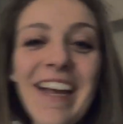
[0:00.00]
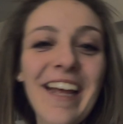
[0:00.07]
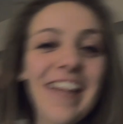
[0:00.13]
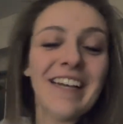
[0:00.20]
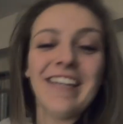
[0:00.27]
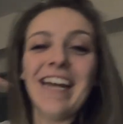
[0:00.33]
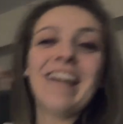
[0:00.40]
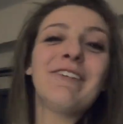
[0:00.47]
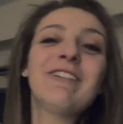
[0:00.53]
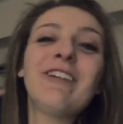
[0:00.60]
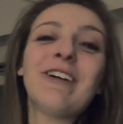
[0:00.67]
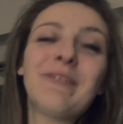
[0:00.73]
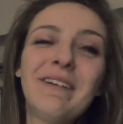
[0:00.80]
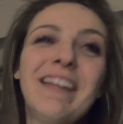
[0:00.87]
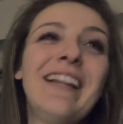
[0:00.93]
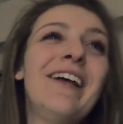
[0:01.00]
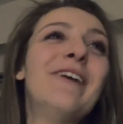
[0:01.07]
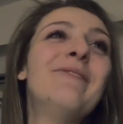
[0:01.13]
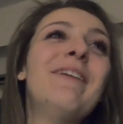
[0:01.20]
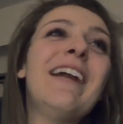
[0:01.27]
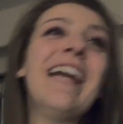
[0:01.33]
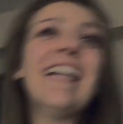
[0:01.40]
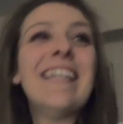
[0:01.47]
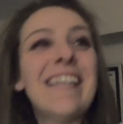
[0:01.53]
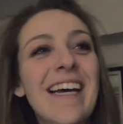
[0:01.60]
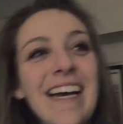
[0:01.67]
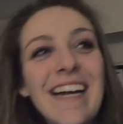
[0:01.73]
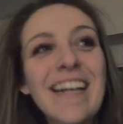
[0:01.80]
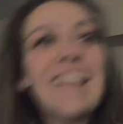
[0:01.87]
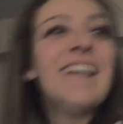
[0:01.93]
it took me a little minute
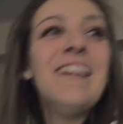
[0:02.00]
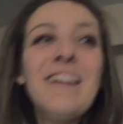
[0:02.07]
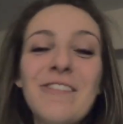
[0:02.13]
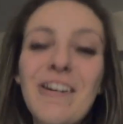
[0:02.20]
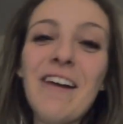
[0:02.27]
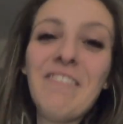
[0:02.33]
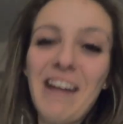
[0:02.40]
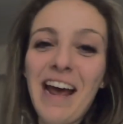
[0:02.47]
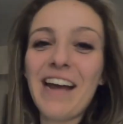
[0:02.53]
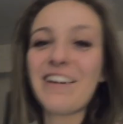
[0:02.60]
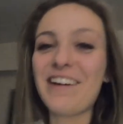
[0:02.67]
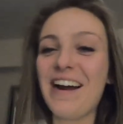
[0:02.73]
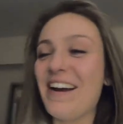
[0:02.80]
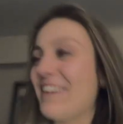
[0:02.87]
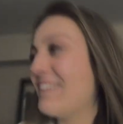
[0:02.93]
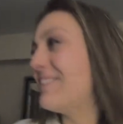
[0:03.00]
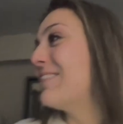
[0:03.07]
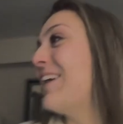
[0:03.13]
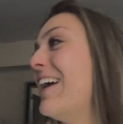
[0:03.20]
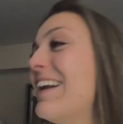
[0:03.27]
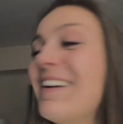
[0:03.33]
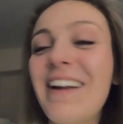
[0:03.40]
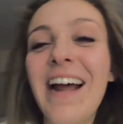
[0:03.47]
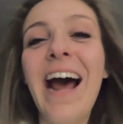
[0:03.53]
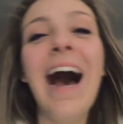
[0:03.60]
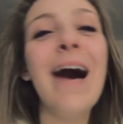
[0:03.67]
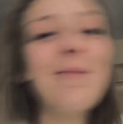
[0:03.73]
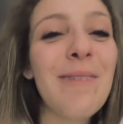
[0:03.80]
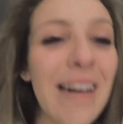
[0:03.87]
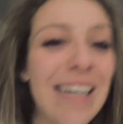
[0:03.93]
to wrap my head around what
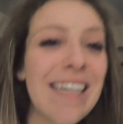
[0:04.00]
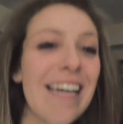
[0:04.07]
happened